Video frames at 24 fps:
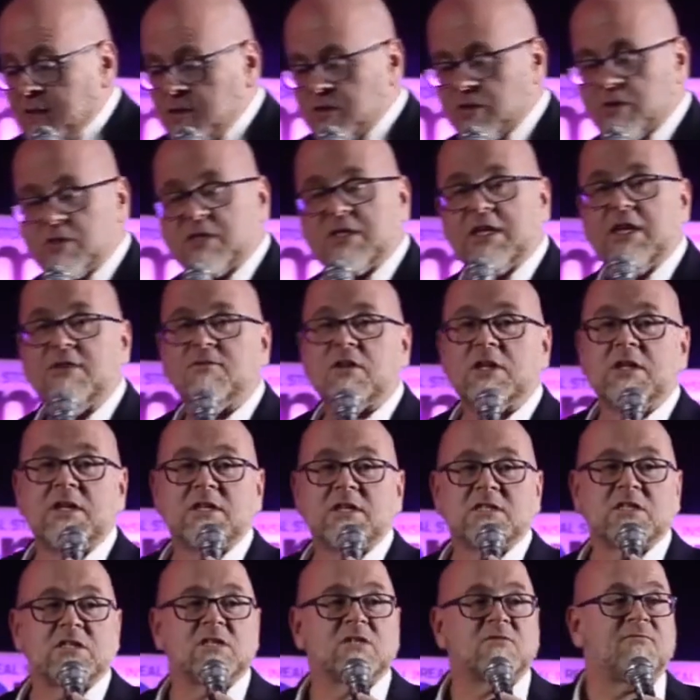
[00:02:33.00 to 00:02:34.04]
So Stephen,
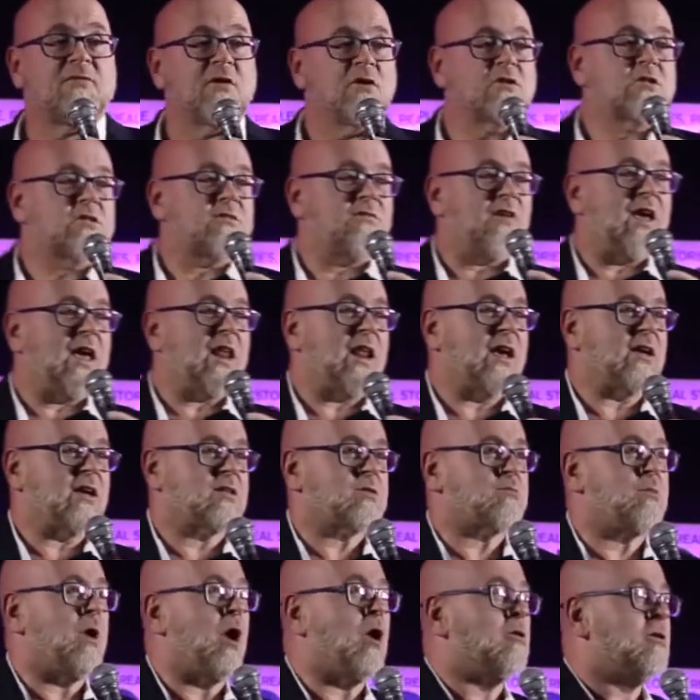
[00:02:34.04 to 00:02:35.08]
it's his first Fan
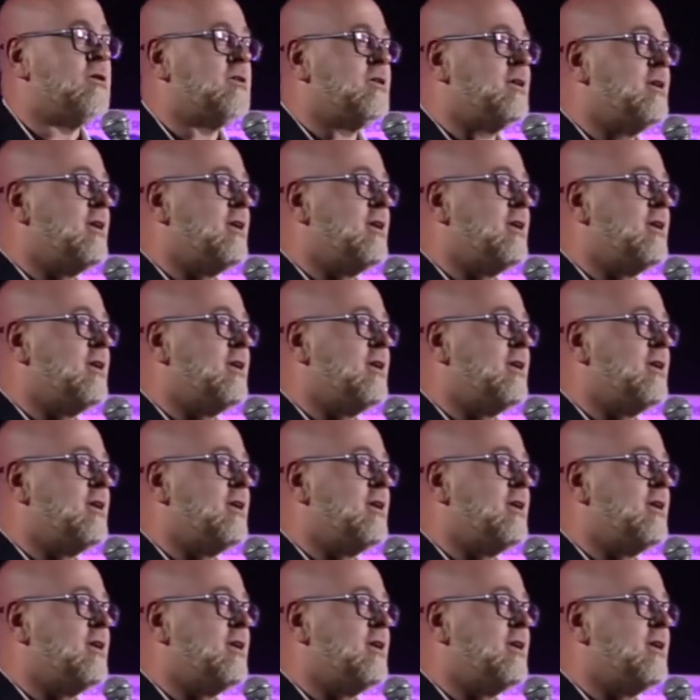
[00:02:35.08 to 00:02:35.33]
Expo,